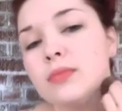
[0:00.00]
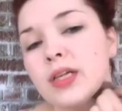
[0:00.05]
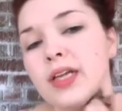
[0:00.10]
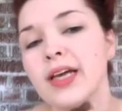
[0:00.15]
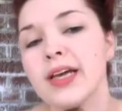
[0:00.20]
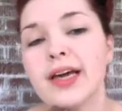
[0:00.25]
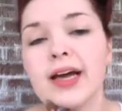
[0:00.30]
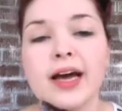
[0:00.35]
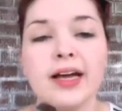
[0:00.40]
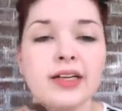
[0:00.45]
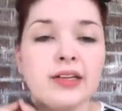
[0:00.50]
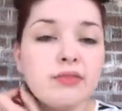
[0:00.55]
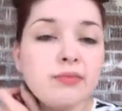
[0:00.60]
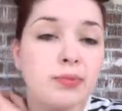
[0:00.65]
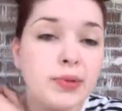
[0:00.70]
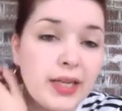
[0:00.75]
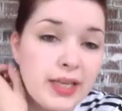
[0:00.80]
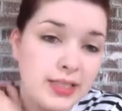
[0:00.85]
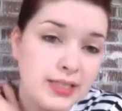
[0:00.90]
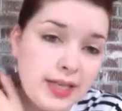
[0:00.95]
And kind of
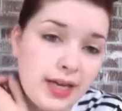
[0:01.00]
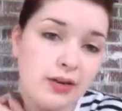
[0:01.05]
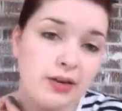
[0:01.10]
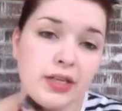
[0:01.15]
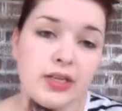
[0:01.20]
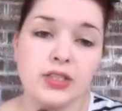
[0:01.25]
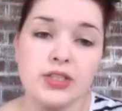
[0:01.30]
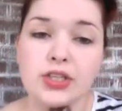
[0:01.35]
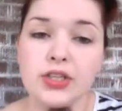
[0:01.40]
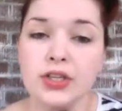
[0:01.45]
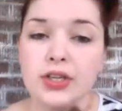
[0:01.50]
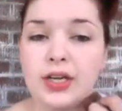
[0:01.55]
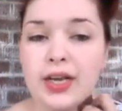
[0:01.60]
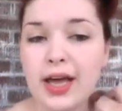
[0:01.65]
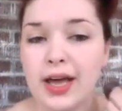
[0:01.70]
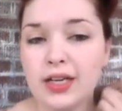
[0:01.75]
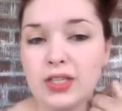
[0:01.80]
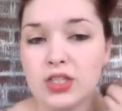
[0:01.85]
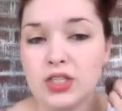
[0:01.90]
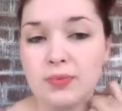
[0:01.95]
blend down into your
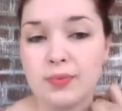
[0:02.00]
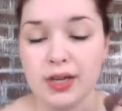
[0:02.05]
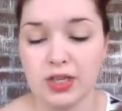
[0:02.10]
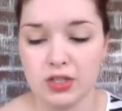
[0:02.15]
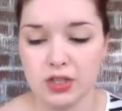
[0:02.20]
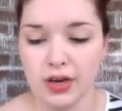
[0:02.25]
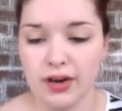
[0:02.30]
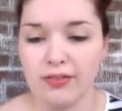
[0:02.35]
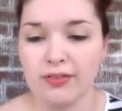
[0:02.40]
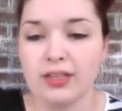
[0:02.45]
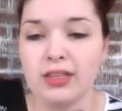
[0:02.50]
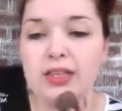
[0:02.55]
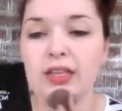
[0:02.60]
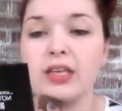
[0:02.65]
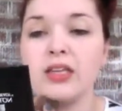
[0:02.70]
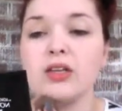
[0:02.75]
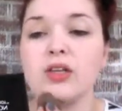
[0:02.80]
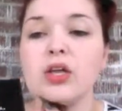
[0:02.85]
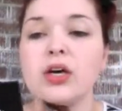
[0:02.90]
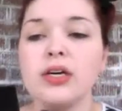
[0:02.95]
neck, just make sure
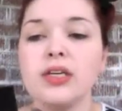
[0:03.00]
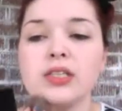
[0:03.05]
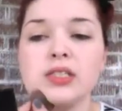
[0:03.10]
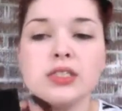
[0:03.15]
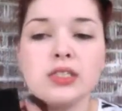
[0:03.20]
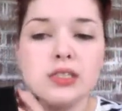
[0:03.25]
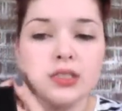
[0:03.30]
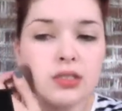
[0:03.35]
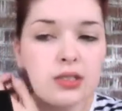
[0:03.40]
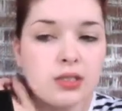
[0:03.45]
everything looks